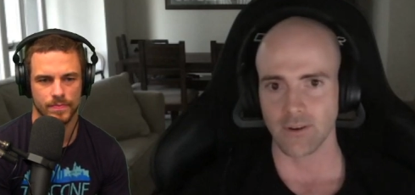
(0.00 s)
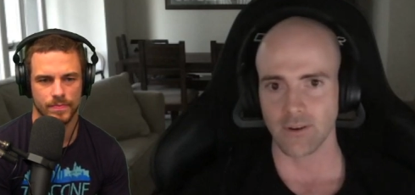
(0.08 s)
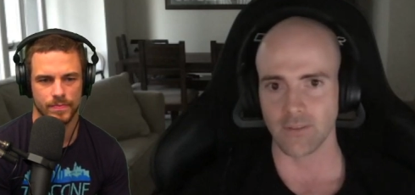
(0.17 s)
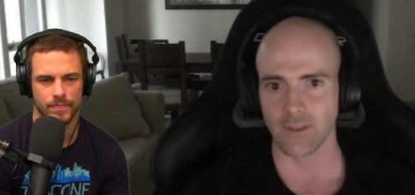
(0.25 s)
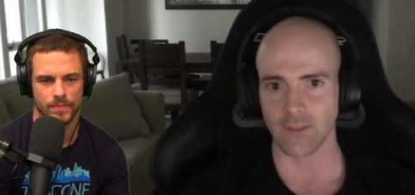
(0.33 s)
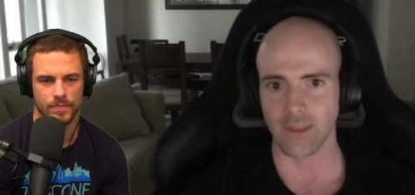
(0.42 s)

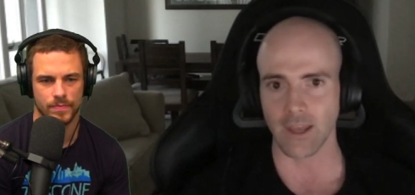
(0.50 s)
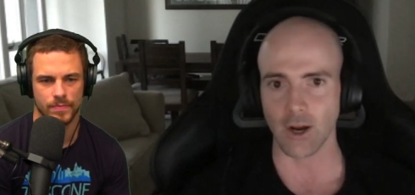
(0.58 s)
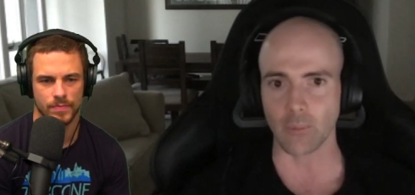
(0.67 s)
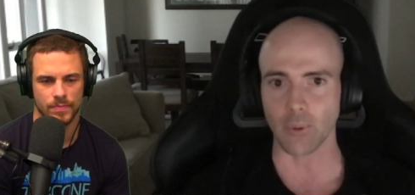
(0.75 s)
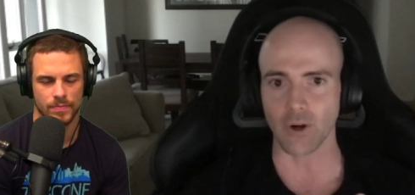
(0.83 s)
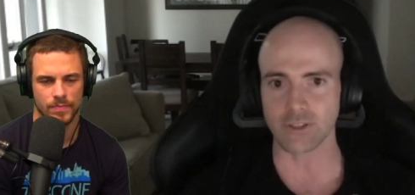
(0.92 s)
Speaker 1: that they are
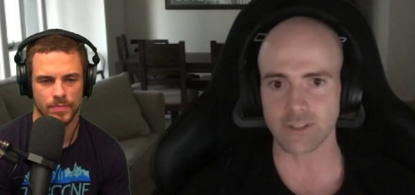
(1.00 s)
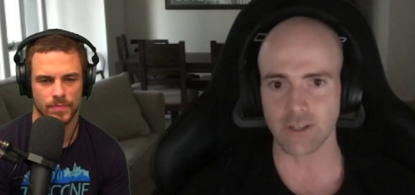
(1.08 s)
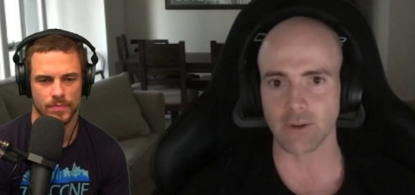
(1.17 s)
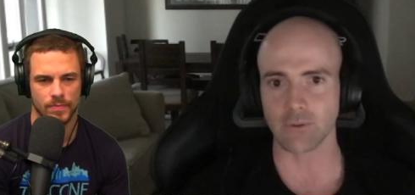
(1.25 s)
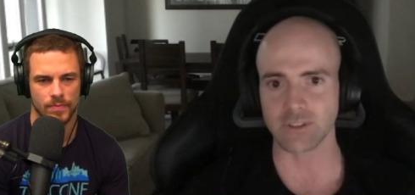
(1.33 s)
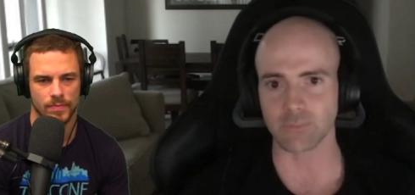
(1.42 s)
personally
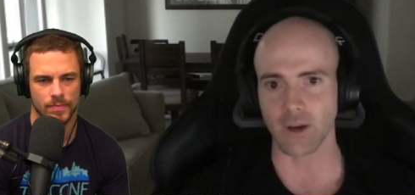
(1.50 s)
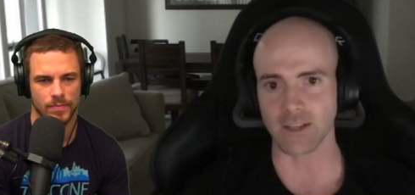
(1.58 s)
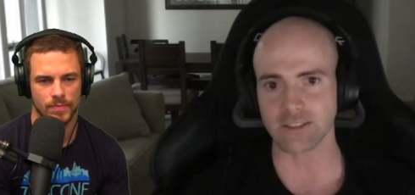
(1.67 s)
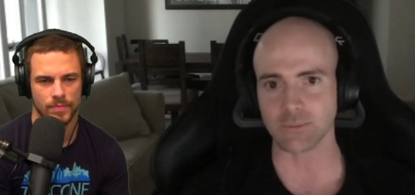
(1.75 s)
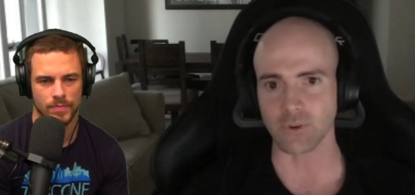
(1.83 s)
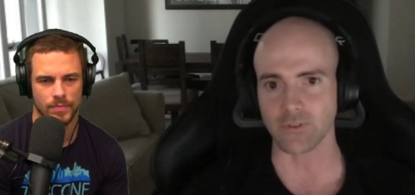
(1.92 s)

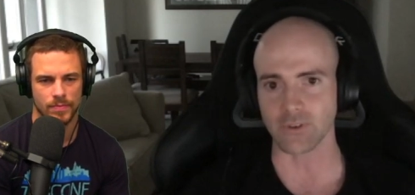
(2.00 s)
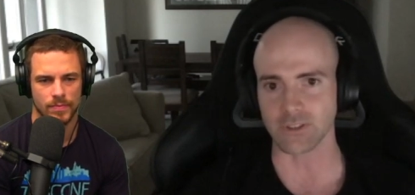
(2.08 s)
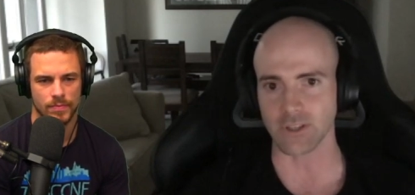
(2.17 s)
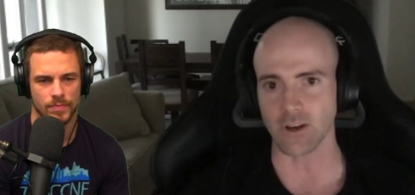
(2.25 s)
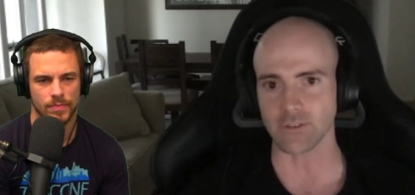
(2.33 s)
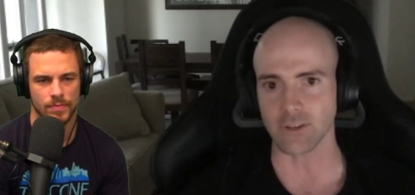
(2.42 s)
responsible for
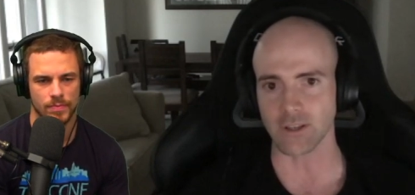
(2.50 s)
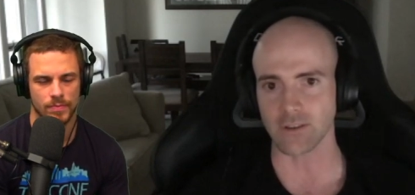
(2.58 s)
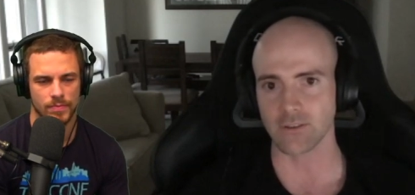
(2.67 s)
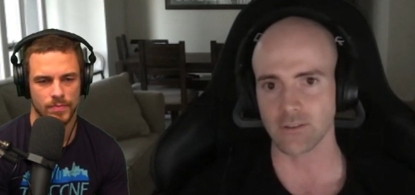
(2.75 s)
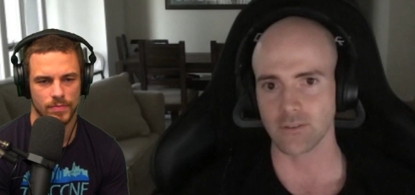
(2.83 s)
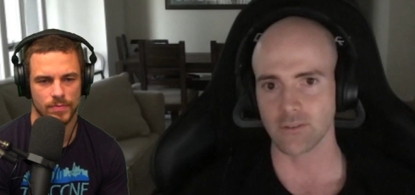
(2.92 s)
solving.
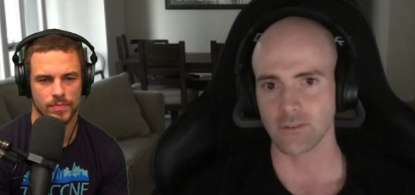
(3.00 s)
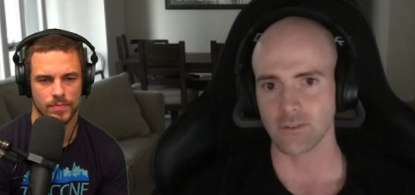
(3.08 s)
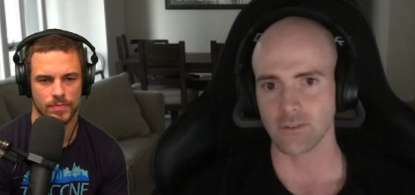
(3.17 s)
Mm-hmm.